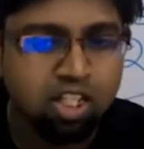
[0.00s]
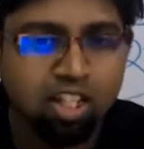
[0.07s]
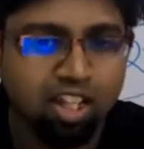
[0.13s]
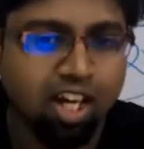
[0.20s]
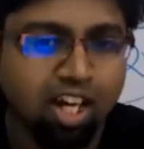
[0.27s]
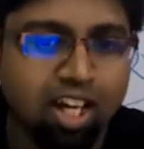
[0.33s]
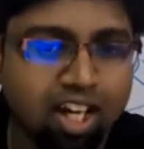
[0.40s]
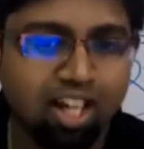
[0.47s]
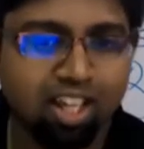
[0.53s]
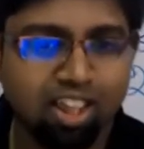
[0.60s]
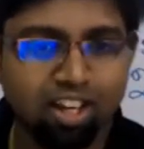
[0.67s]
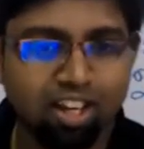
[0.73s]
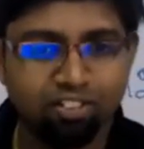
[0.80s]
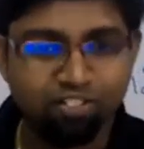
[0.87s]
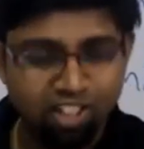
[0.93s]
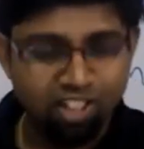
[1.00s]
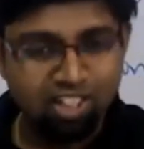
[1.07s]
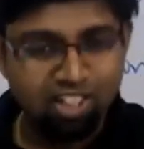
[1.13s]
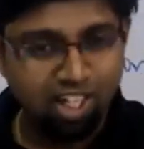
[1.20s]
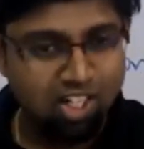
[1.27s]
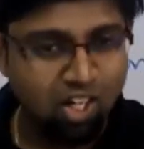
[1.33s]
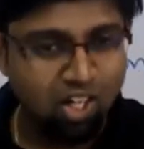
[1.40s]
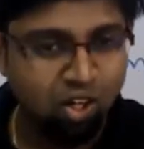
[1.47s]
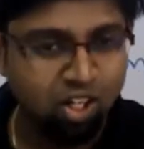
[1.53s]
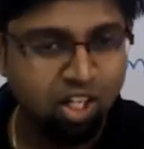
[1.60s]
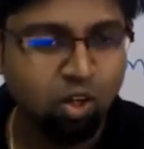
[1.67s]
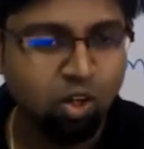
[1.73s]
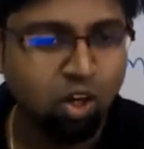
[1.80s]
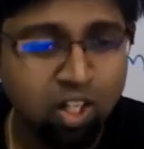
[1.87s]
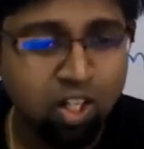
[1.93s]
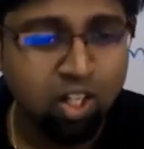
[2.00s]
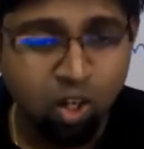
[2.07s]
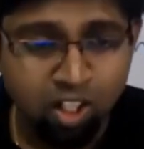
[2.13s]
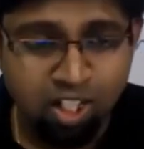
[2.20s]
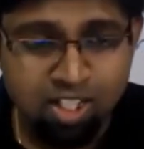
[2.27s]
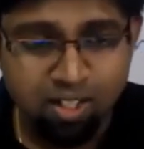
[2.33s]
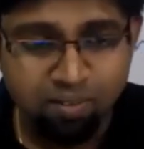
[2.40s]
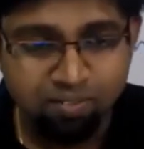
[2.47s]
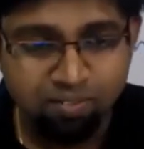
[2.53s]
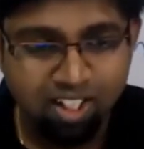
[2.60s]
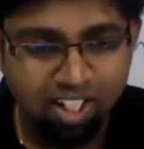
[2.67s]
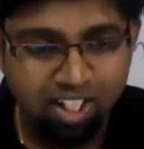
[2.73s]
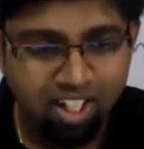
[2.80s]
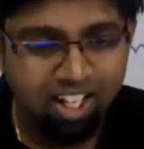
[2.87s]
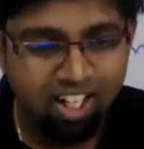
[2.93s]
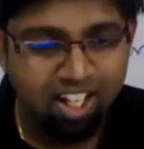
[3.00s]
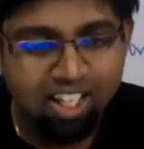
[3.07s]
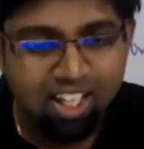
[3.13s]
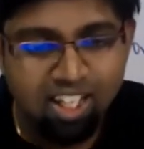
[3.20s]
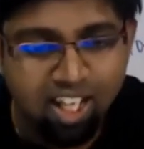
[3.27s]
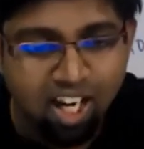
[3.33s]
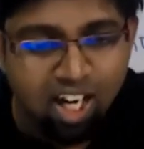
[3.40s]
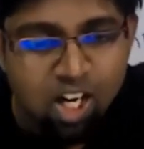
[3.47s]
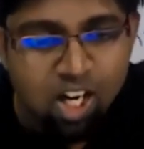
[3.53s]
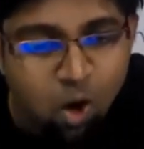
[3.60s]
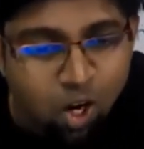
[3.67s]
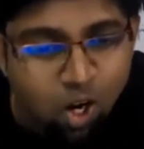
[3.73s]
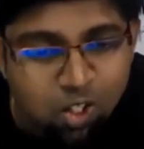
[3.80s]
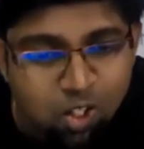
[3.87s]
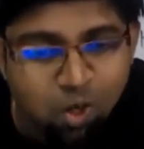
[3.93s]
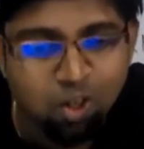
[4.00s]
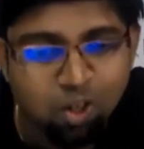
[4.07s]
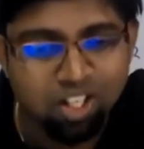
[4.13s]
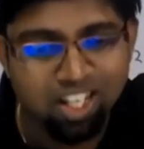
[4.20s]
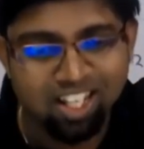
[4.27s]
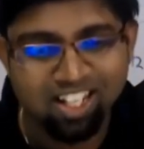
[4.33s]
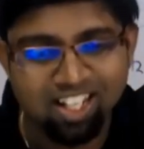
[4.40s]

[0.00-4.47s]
Right? The first station only talking, no touching. Here, no talking.